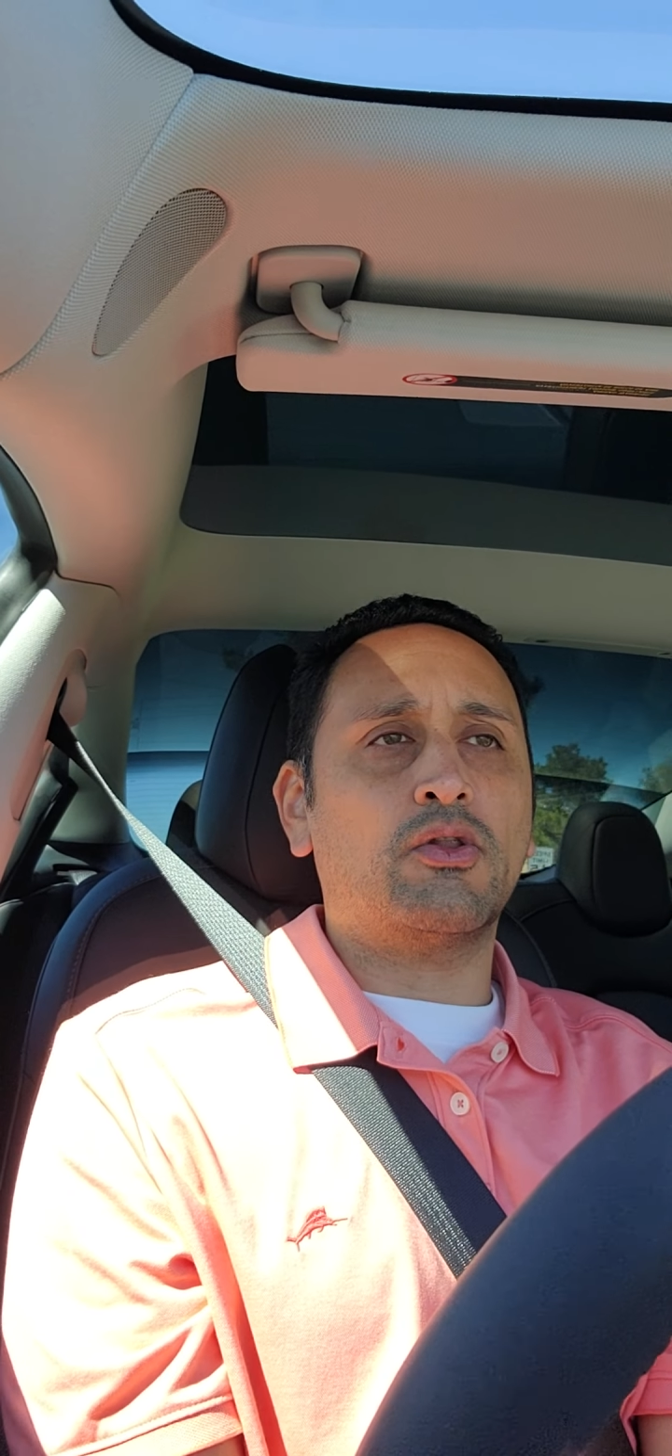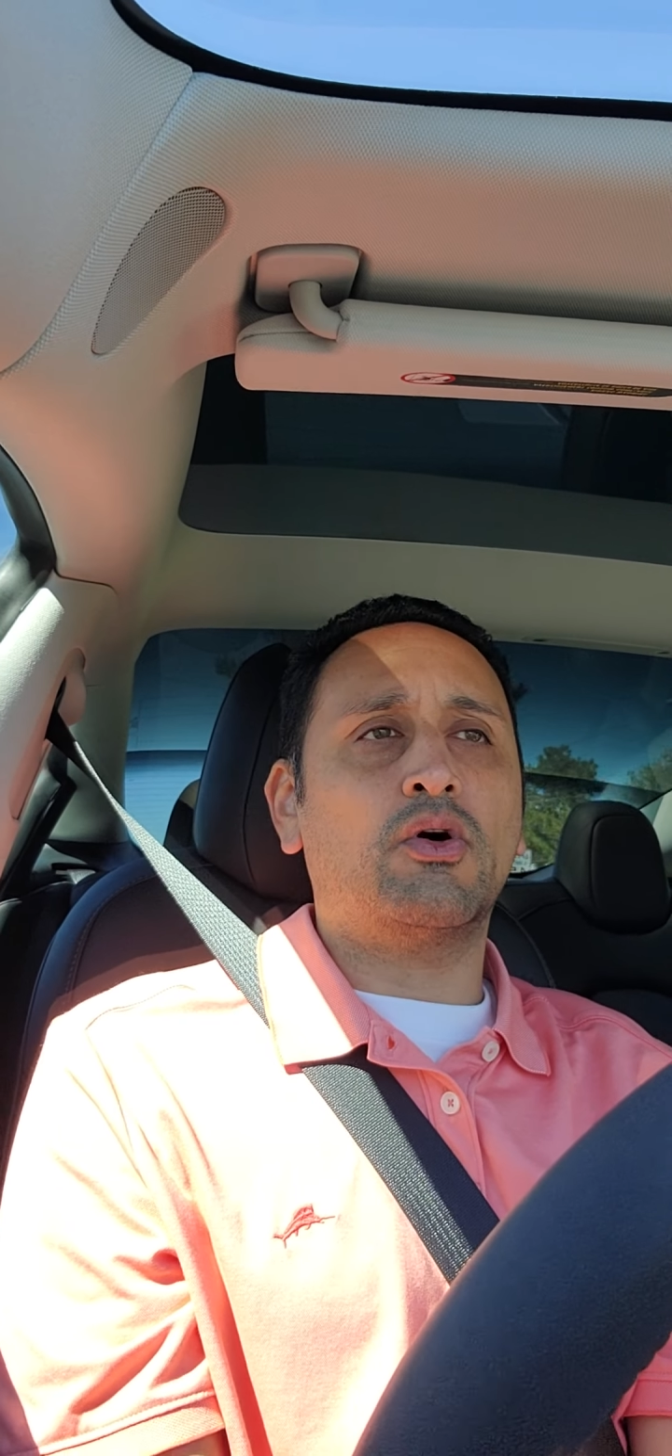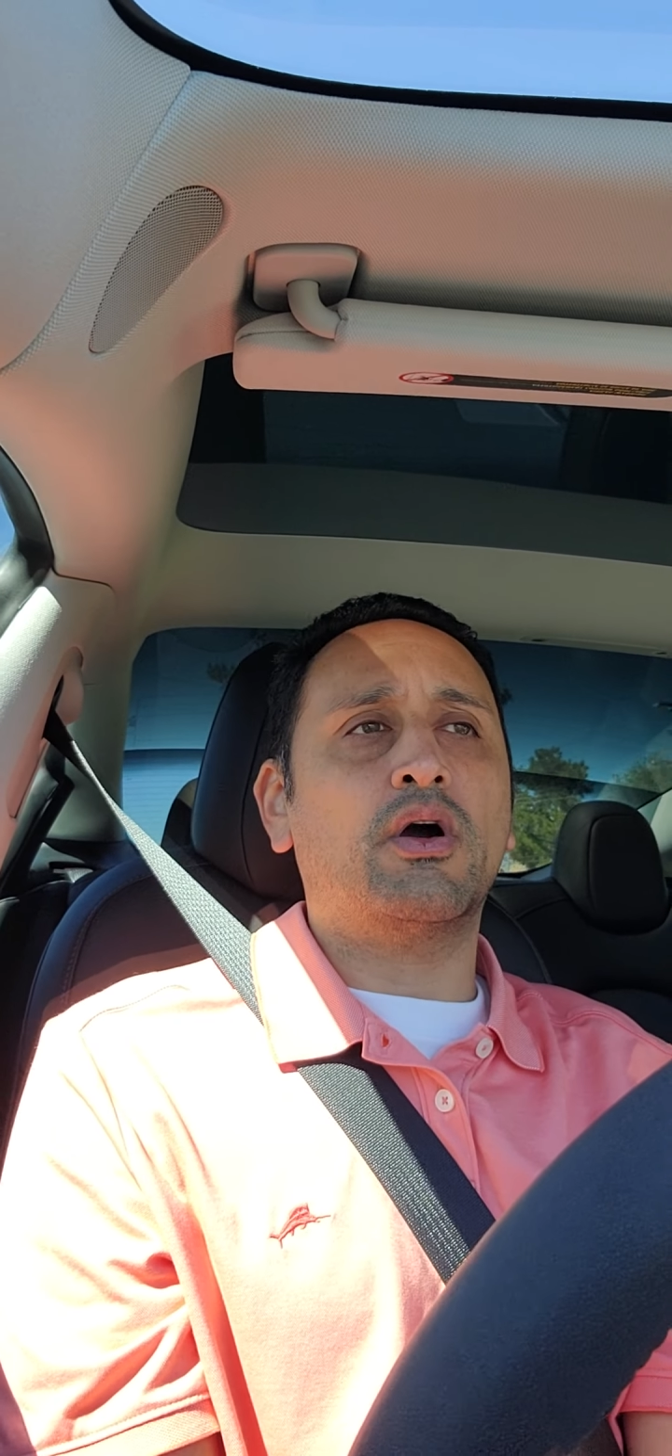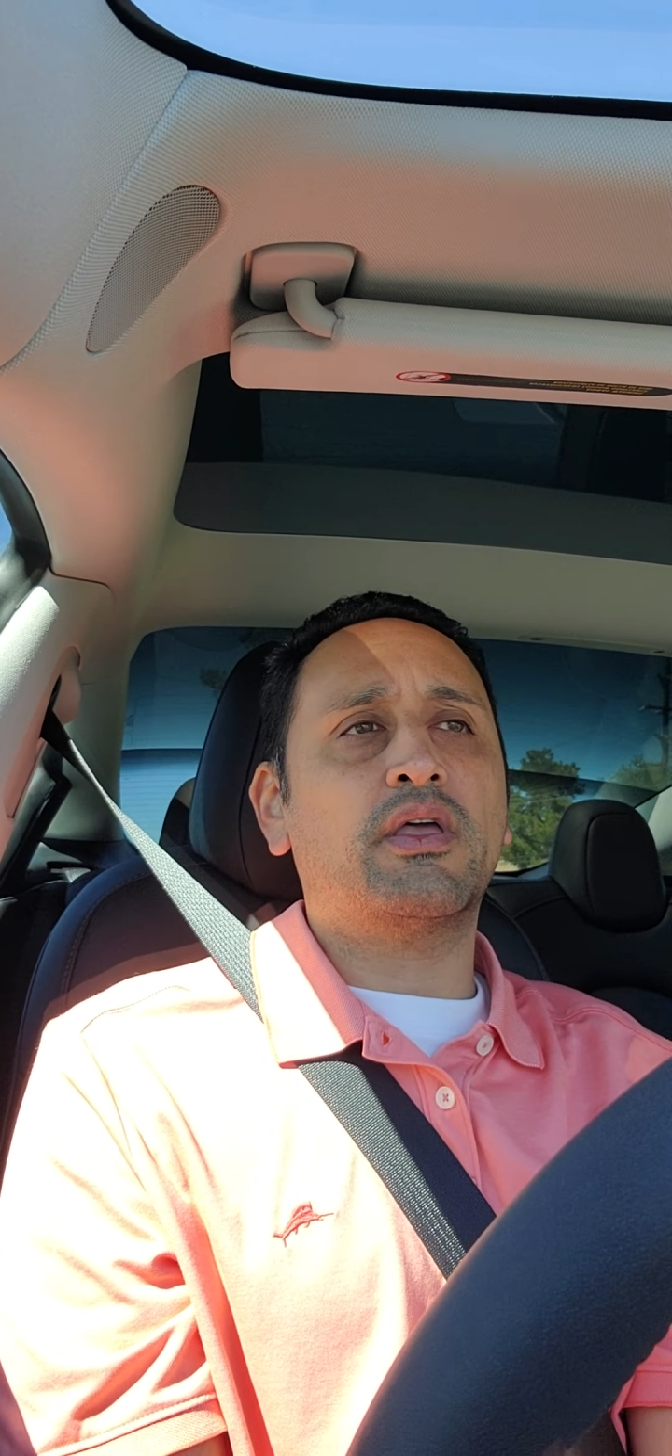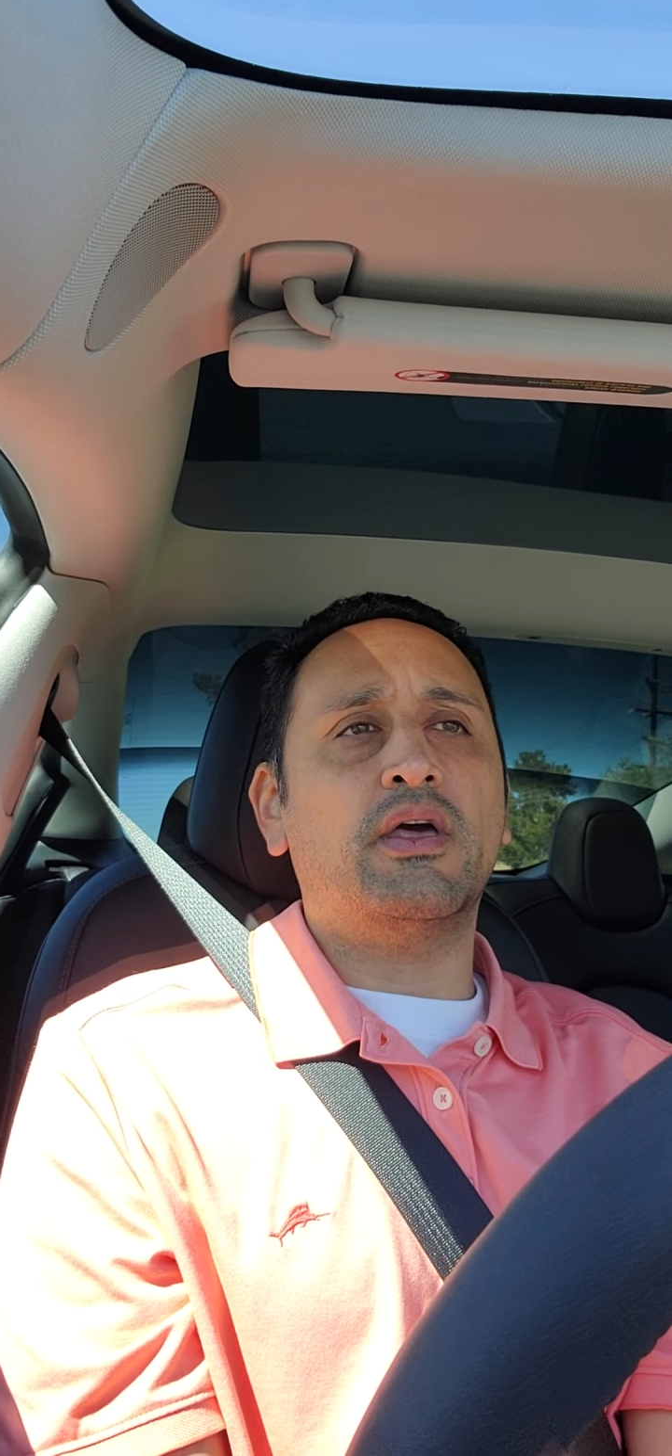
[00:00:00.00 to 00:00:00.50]

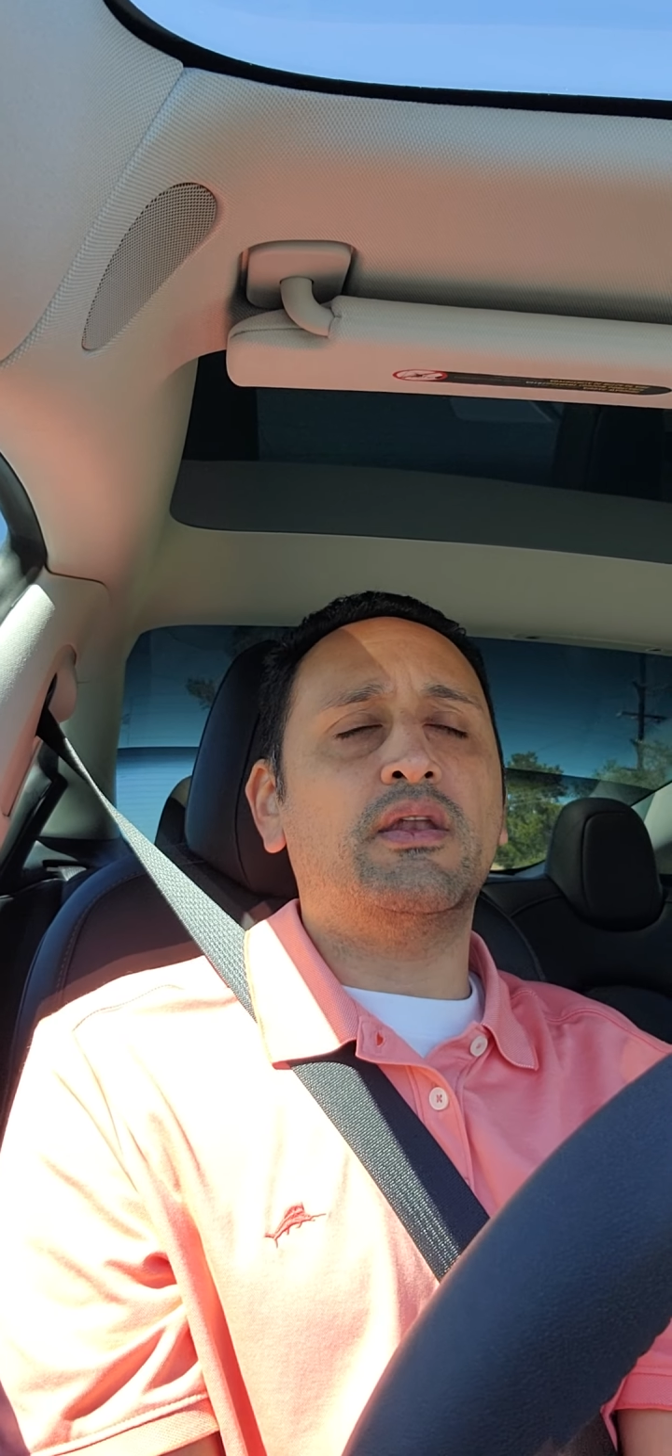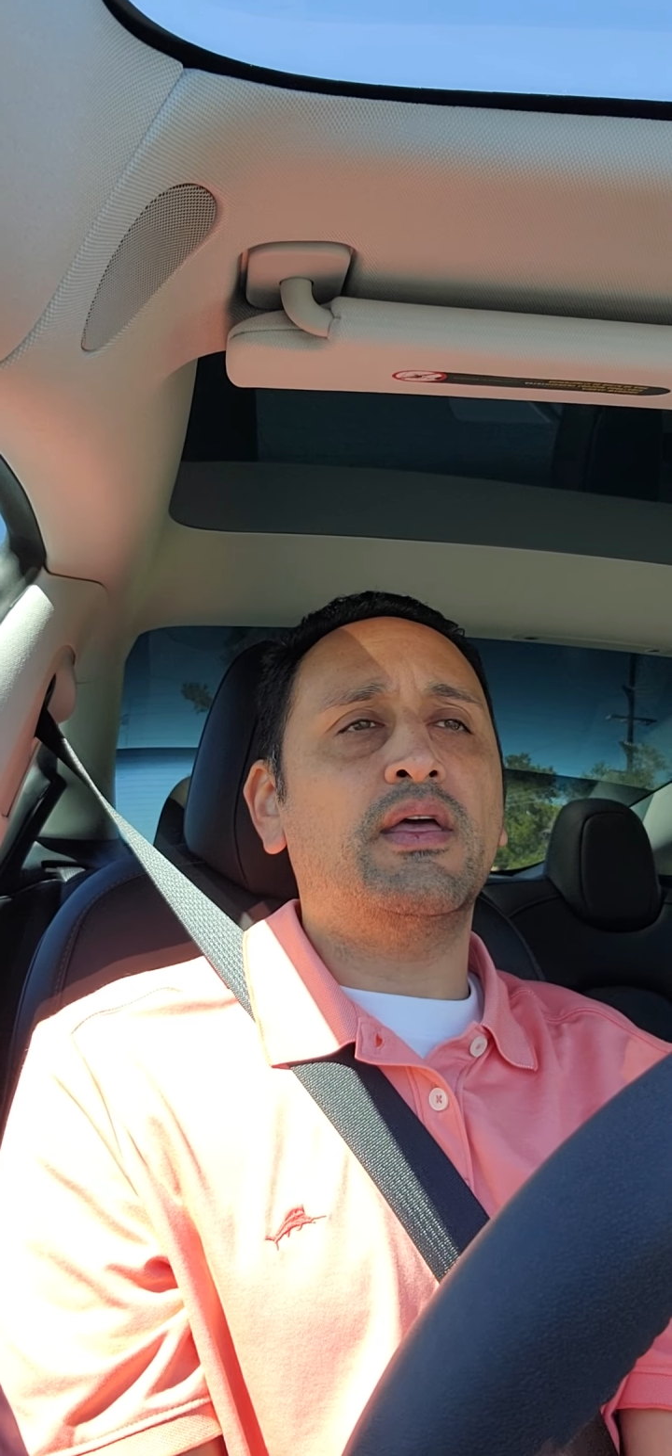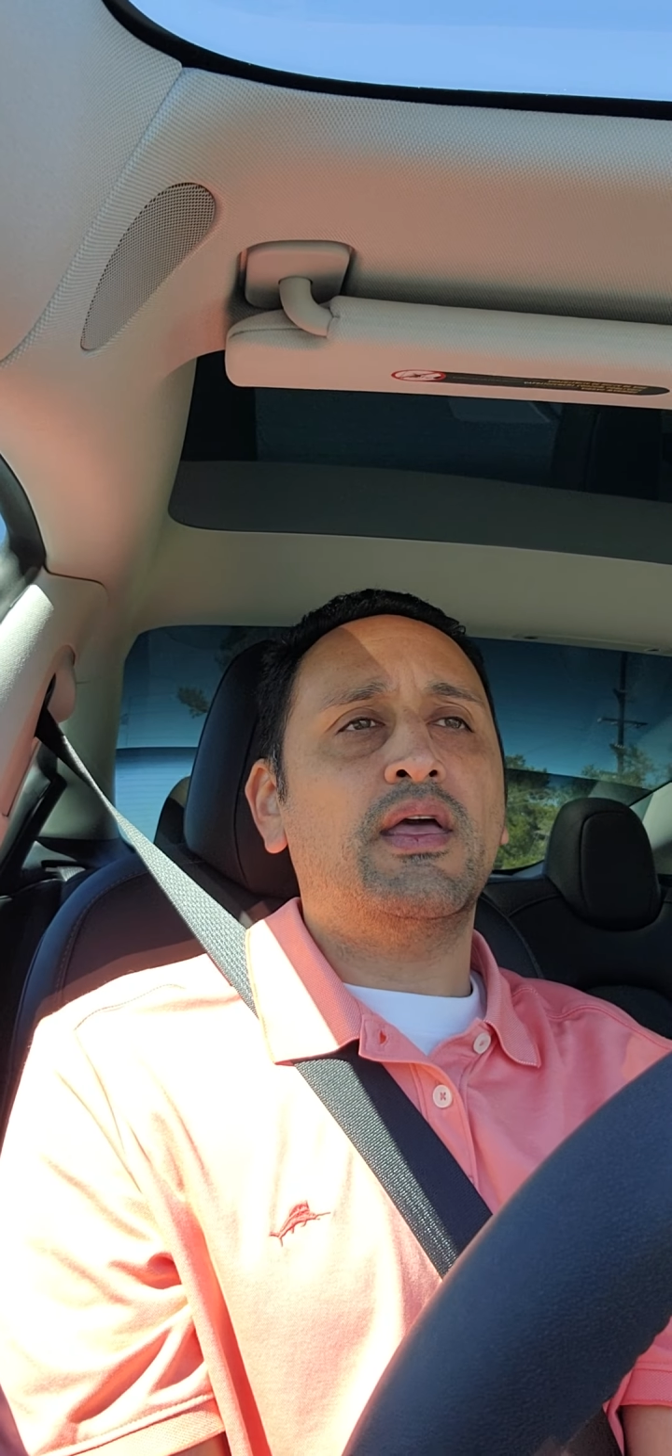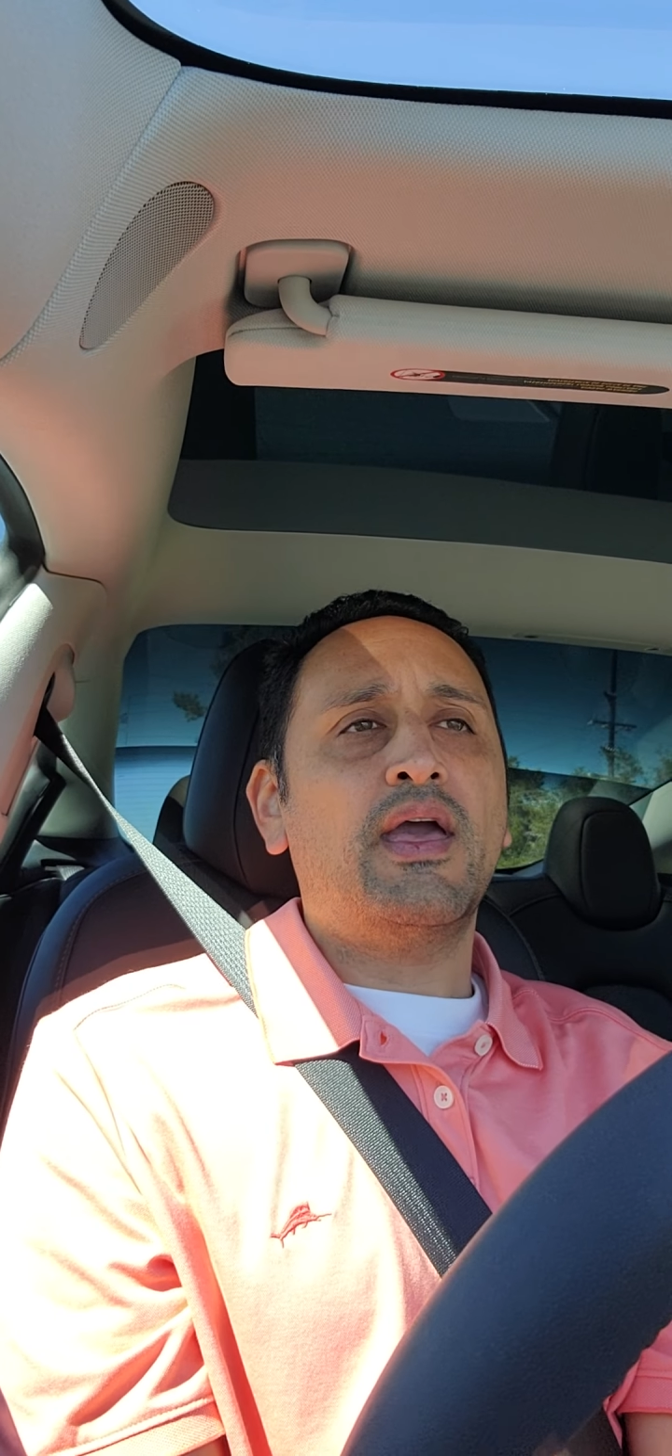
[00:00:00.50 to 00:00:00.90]
look, and